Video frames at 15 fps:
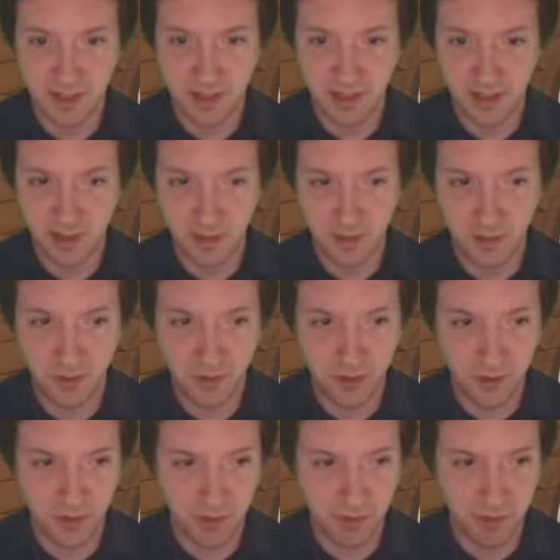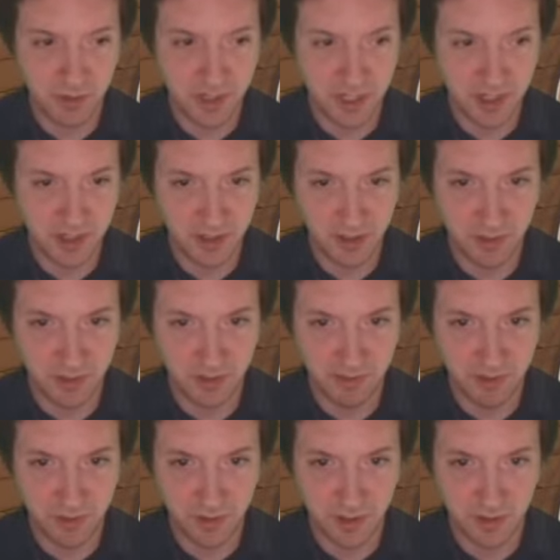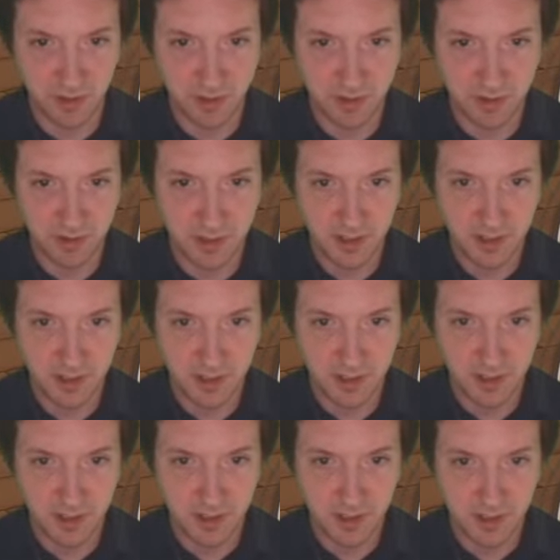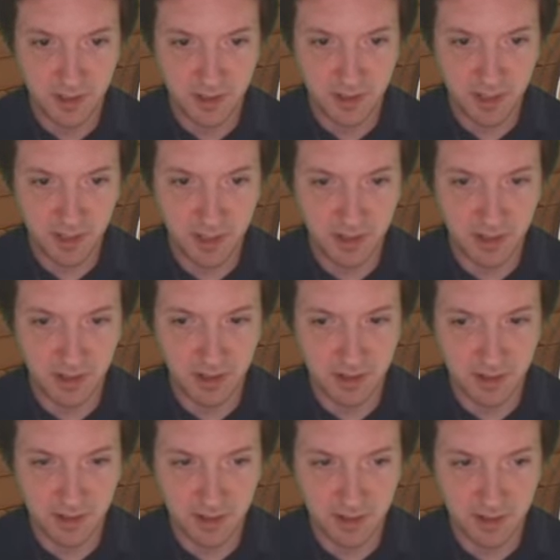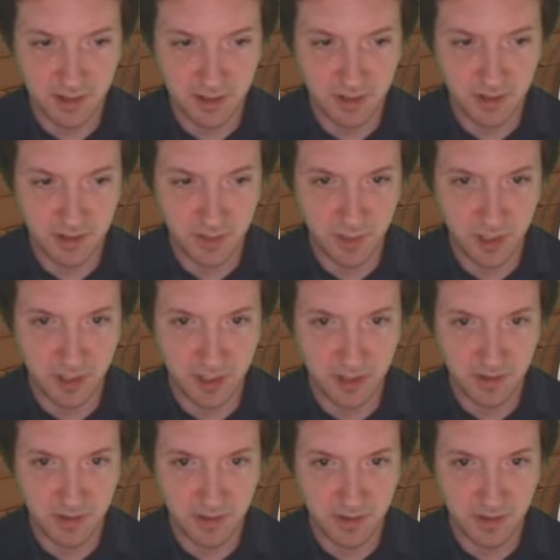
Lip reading: How do I rotate? Left trigger. Yeah, put down.